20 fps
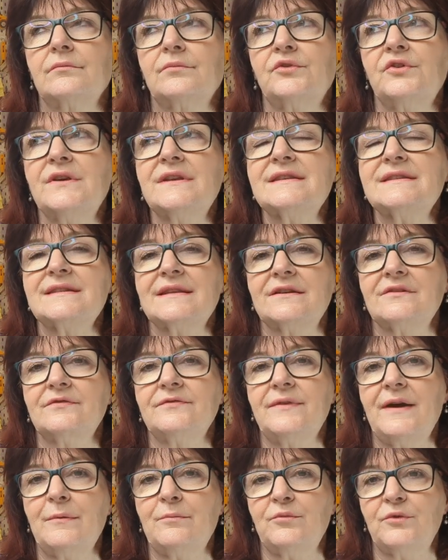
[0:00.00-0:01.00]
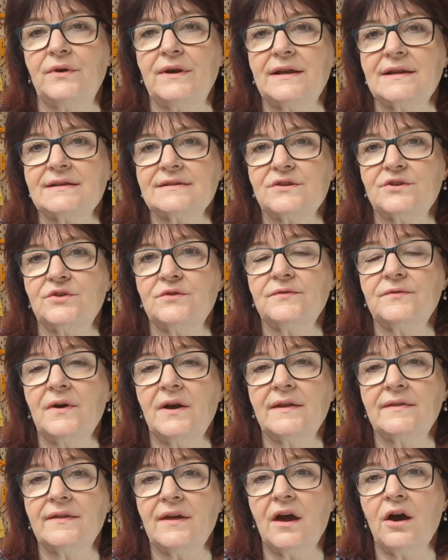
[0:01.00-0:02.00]
printing of fabric, so you
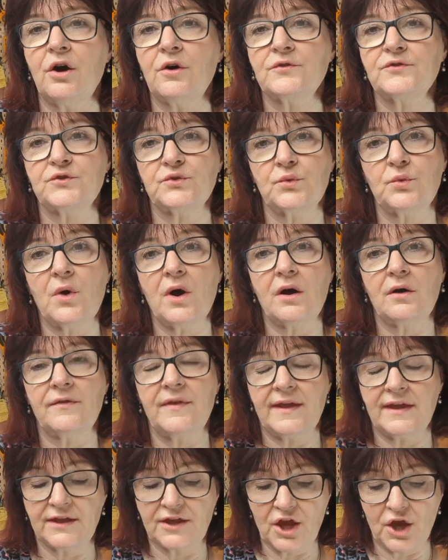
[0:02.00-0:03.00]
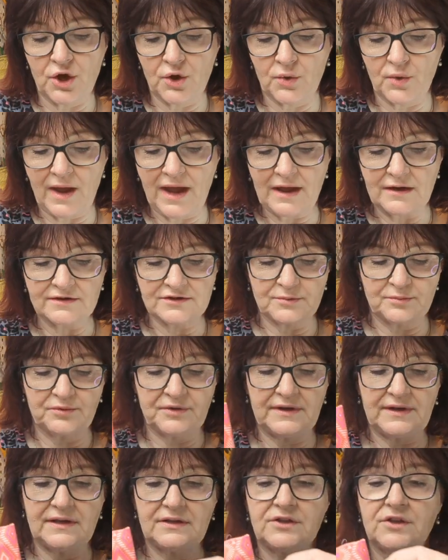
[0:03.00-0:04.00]
find that after a while they go out of
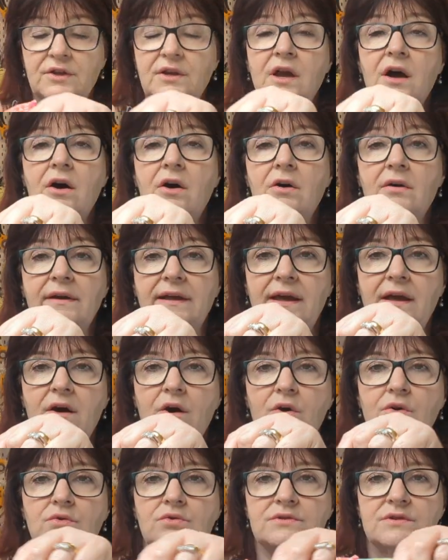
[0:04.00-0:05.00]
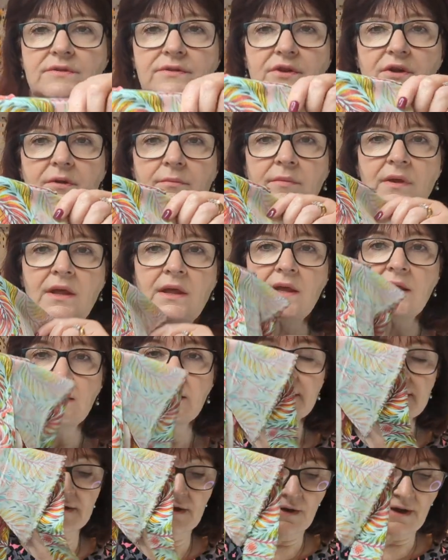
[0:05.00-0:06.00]
print and you can't get hold of them.
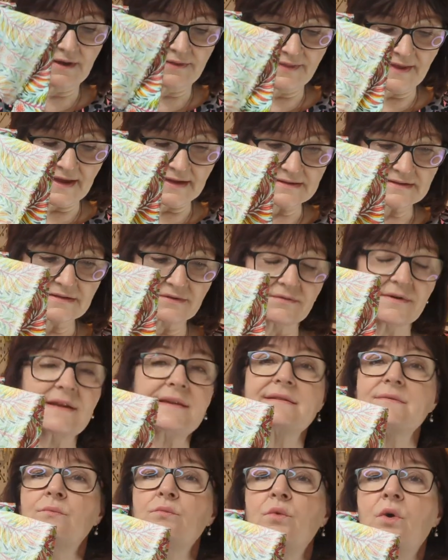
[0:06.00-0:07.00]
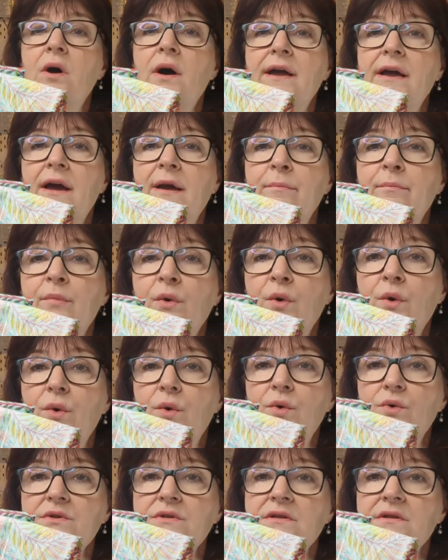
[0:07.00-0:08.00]
So that's the reason why I
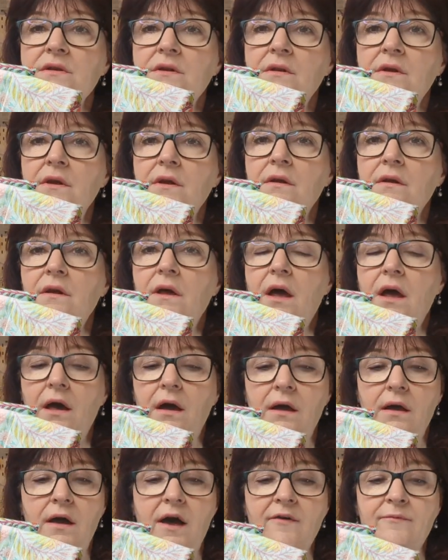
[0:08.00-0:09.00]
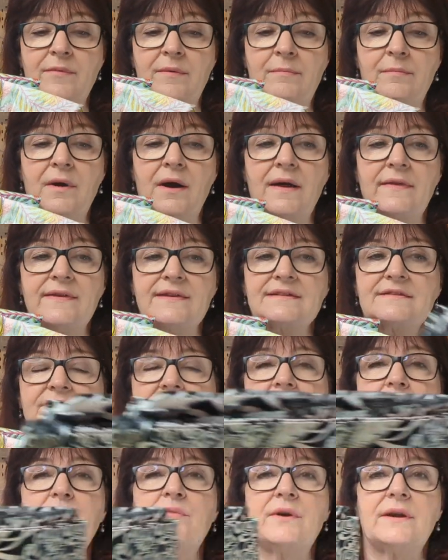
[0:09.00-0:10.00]
bought I've been buying this
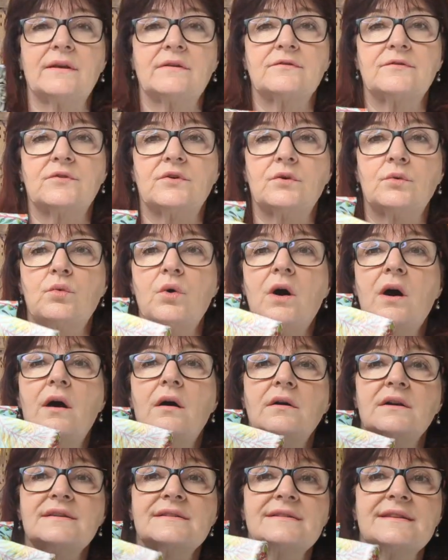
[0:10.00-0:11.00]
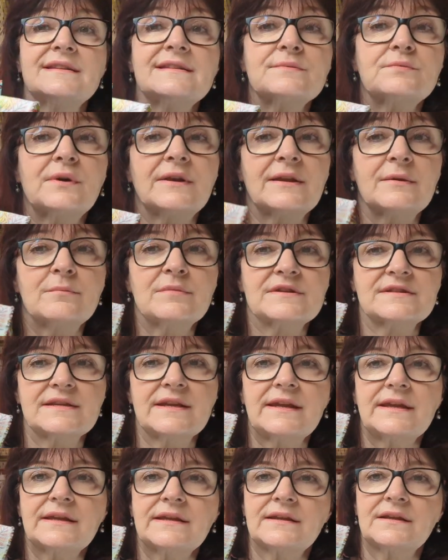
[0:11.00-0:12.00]
fabric for a while, because this one in
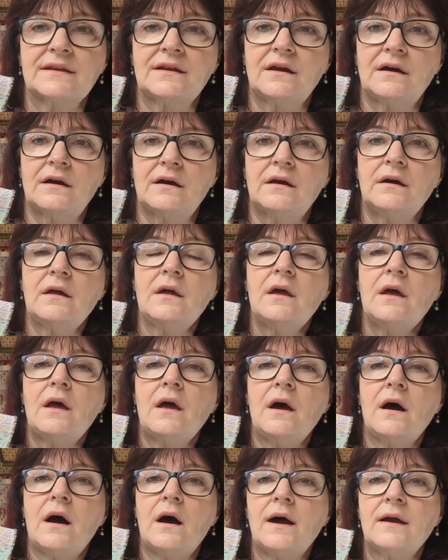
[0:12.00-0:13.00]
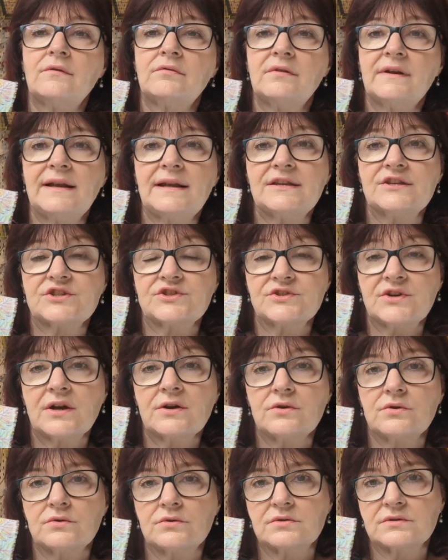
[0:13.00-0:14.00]
particular, I really
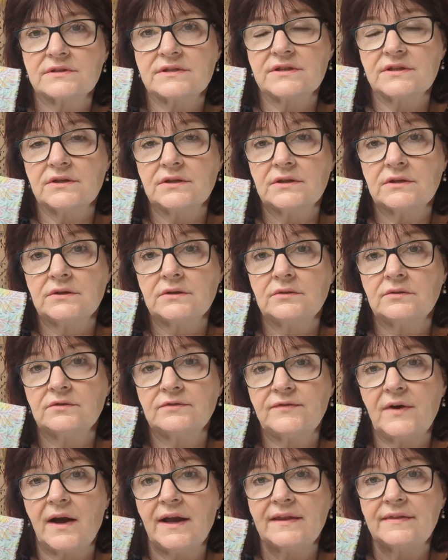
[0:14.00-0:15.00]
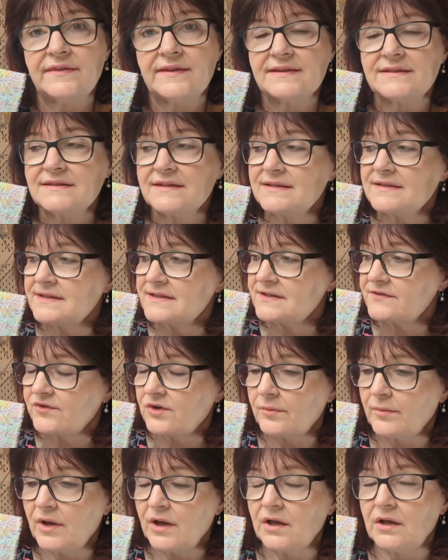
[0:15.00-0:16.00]
struggled to find this. This is
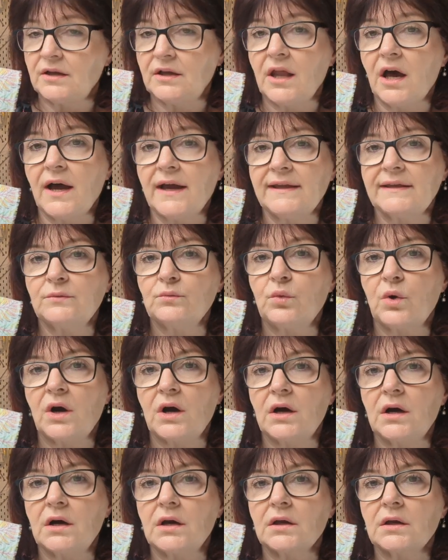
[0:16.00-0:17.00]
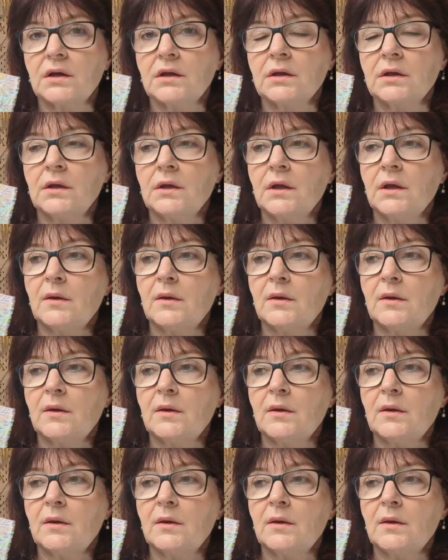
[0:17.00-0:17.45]
from her line work